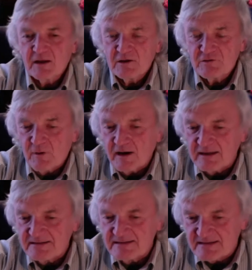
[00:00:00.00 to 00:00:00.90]
So
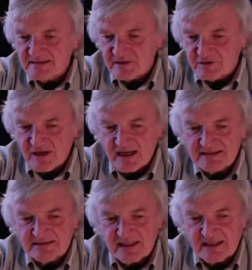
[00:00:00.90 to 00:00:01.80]
I
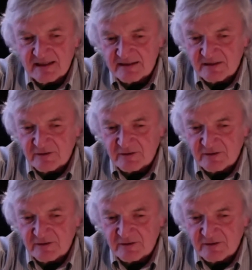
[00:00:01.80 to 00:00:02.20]
suggest that,